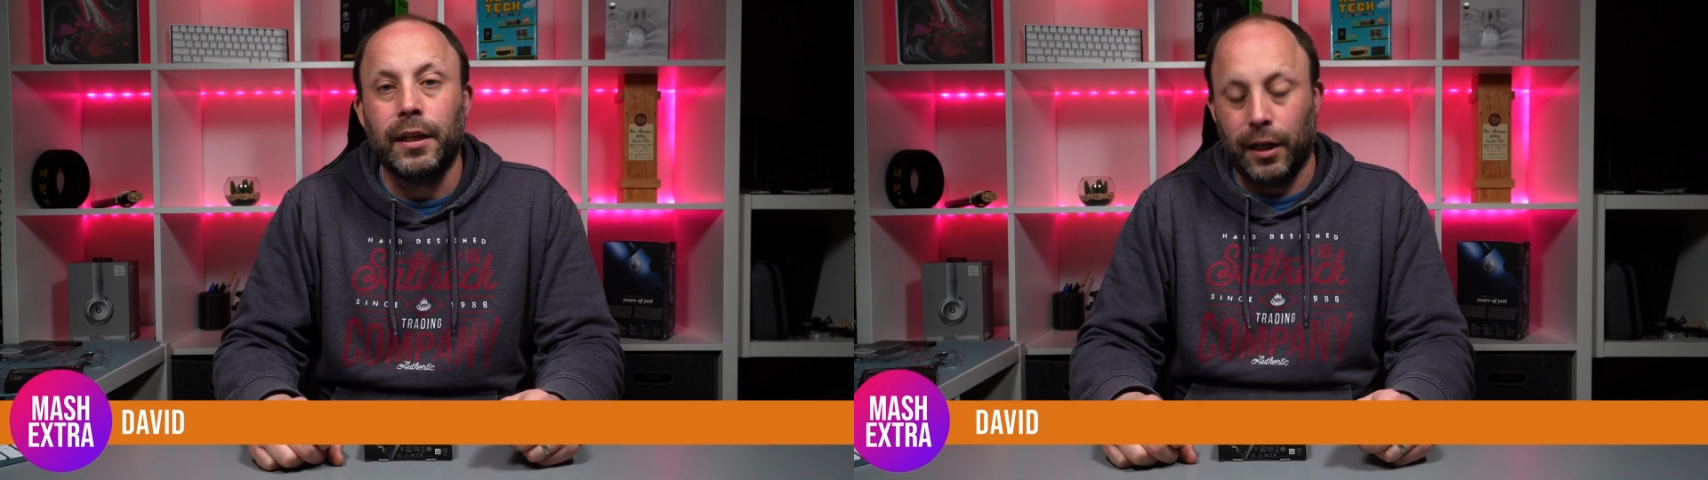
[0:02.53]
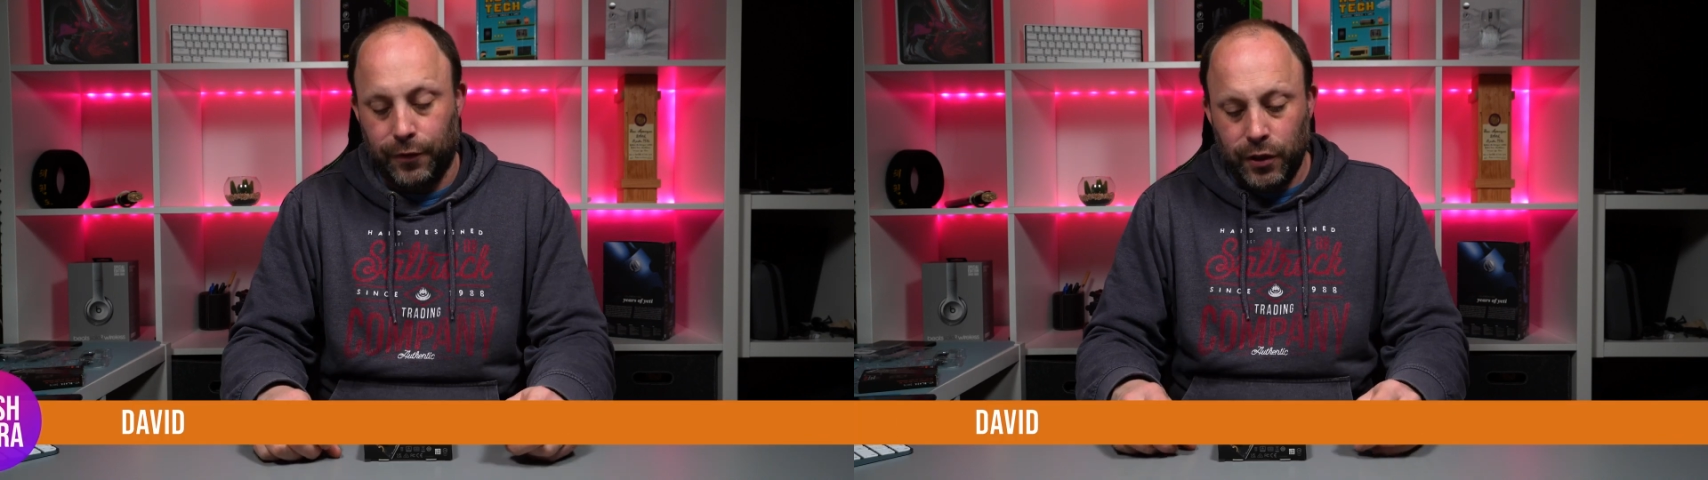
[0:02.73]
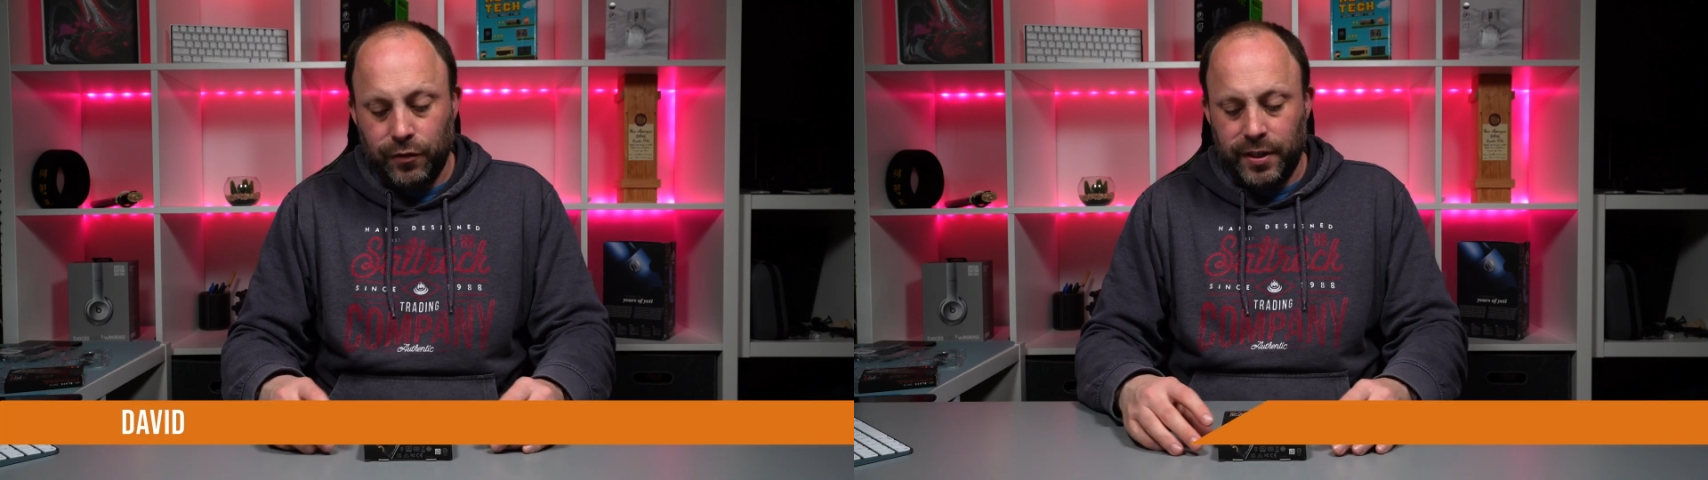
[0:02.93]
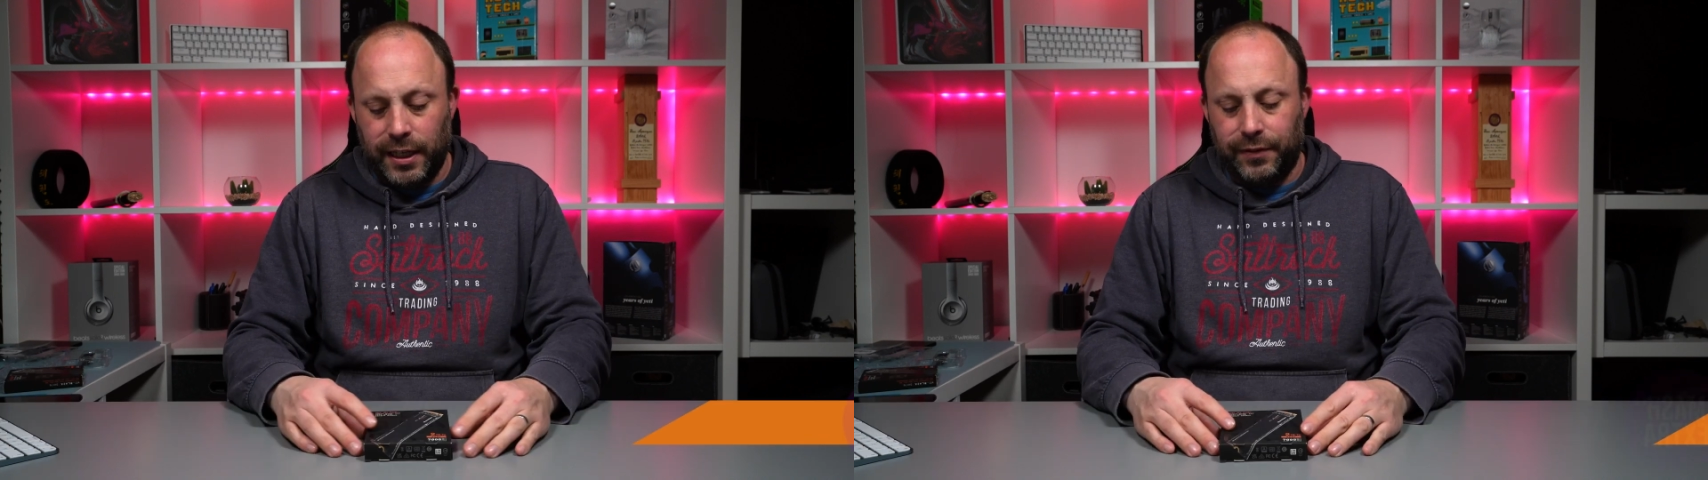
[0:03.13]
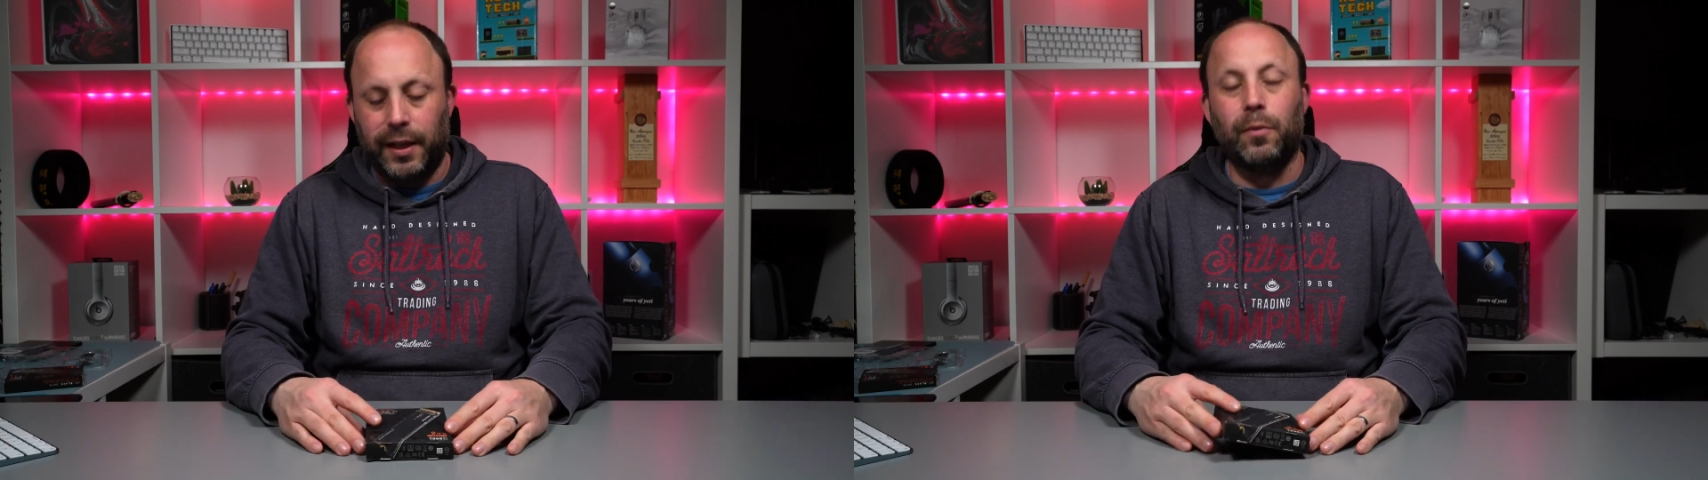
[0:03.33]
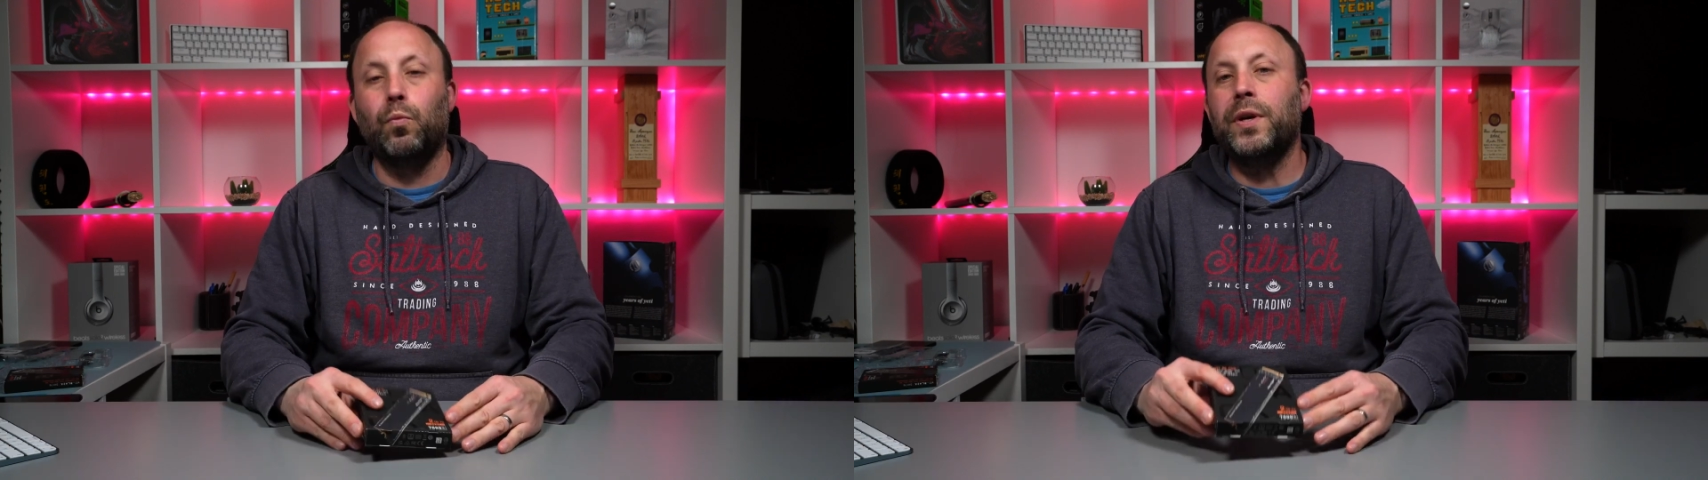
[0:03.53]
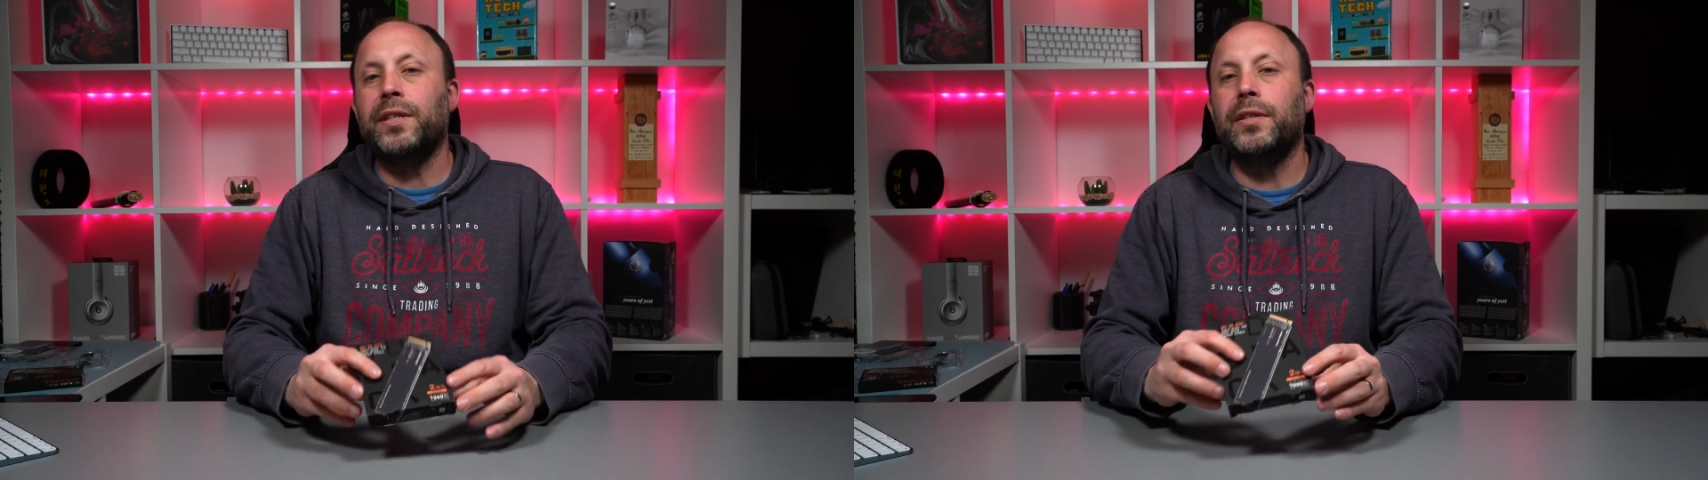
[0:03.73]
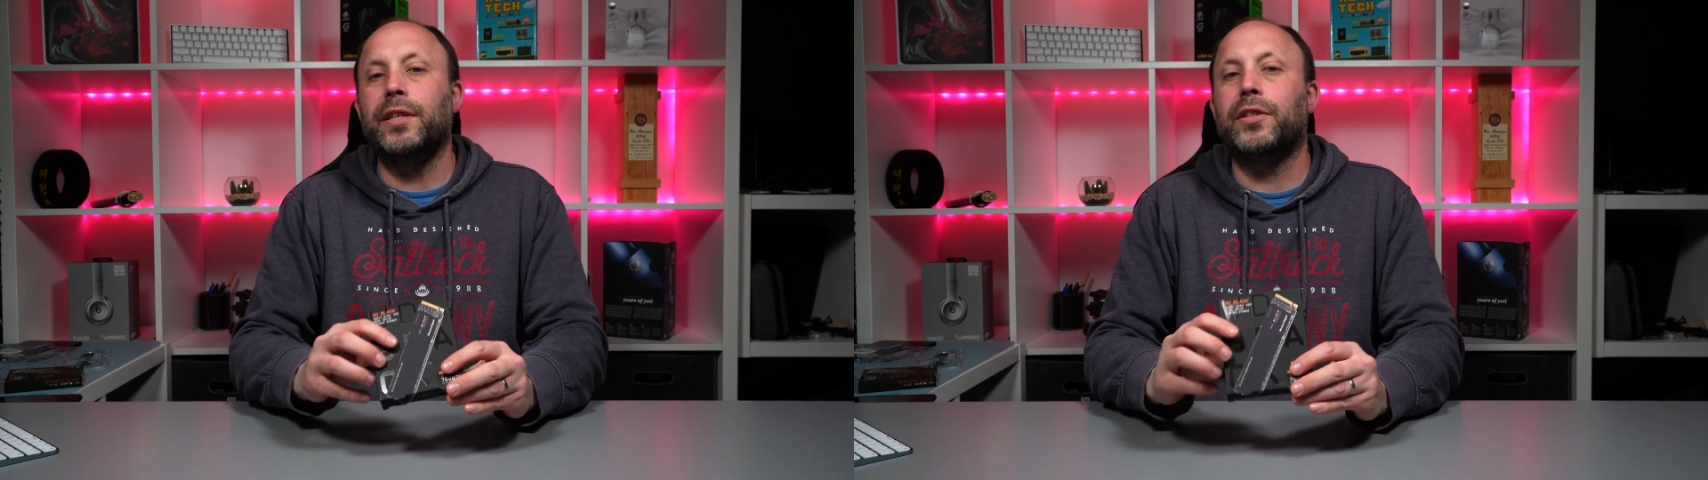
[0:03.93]
Now, I've just received in
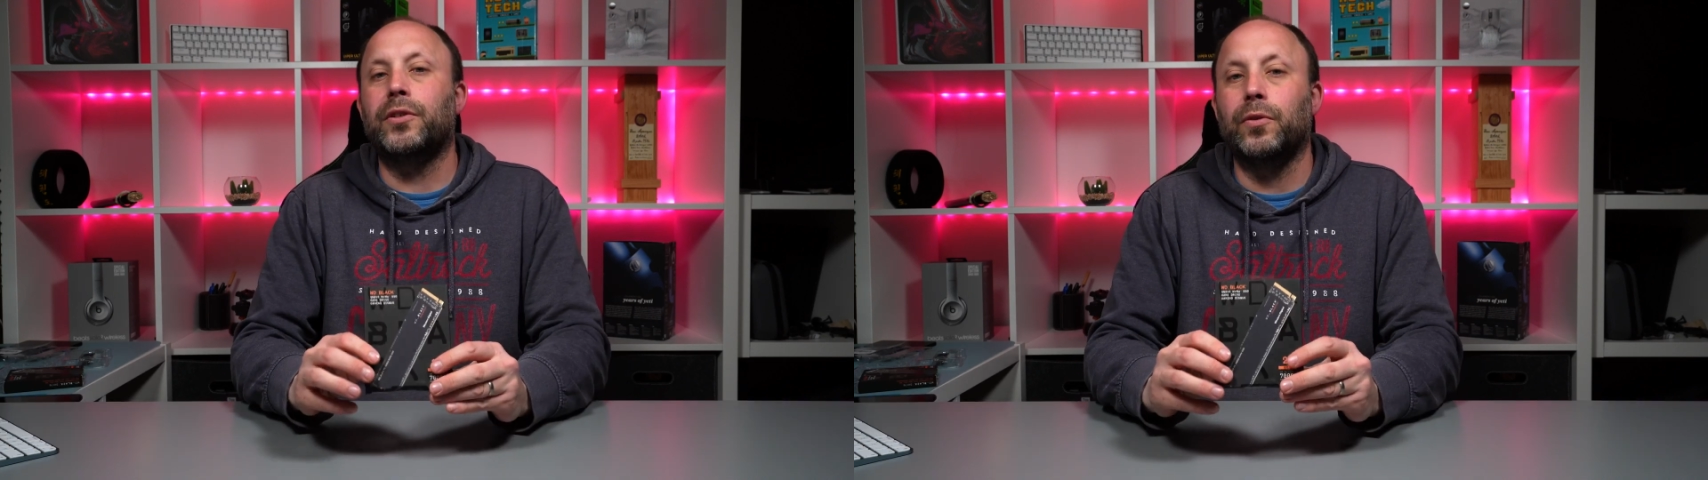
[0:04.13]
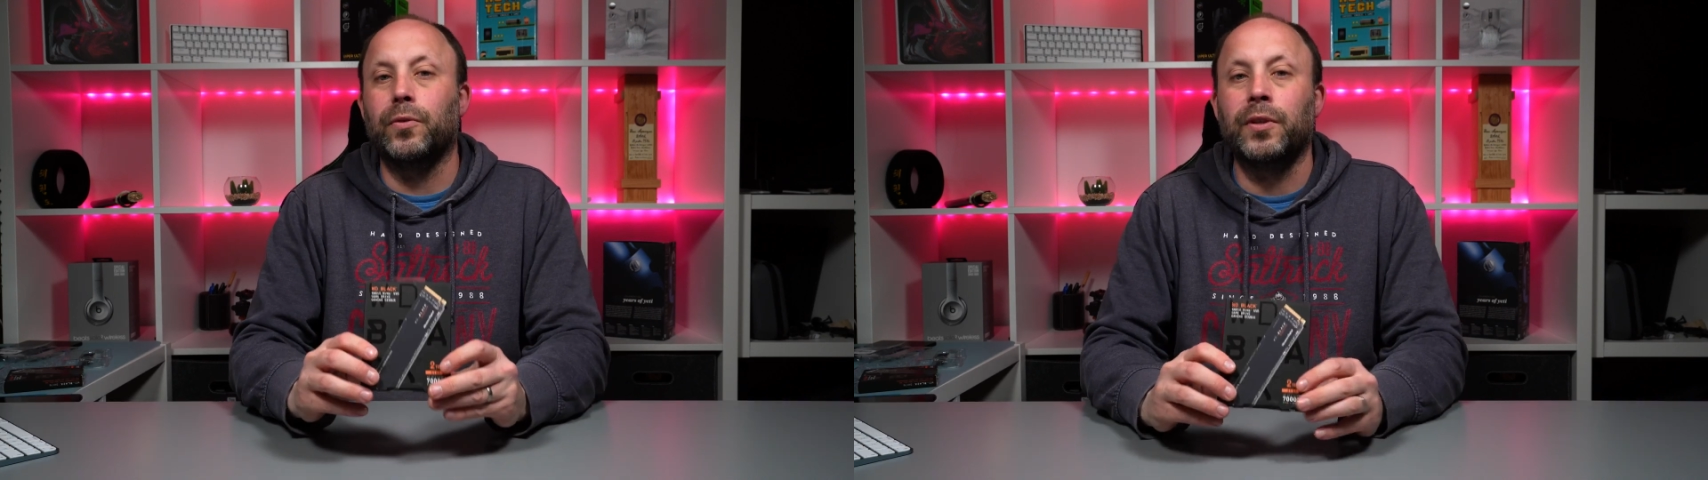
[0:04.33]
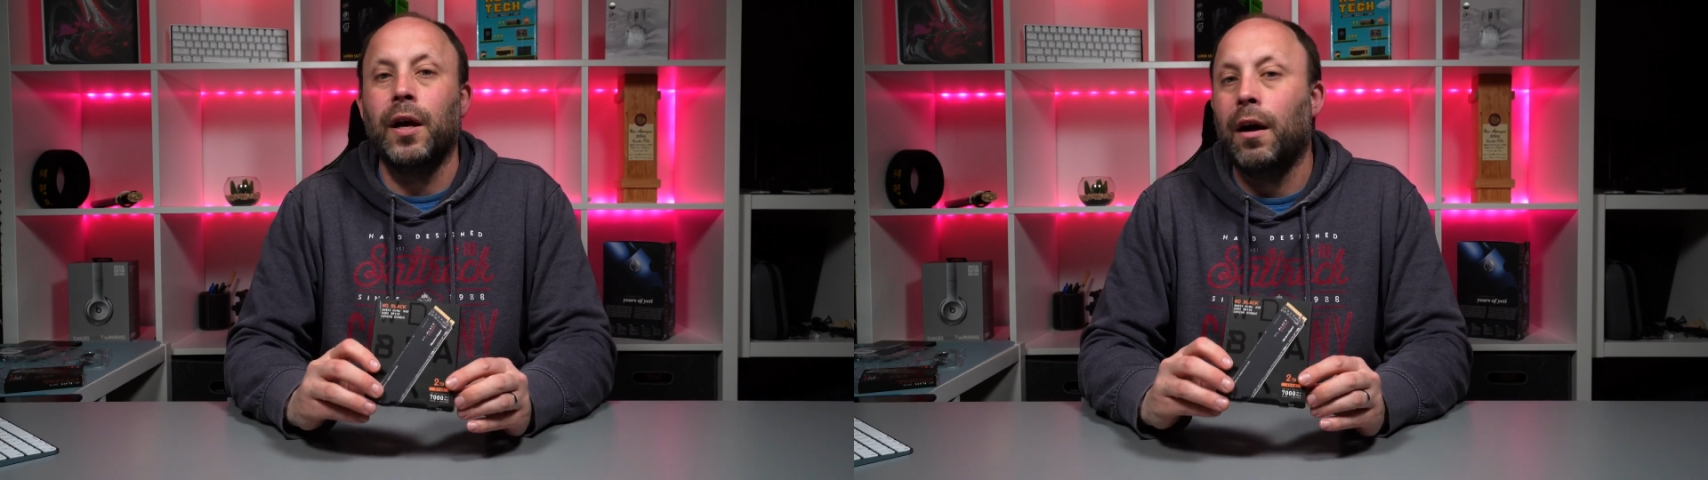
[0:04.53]
Western Digital's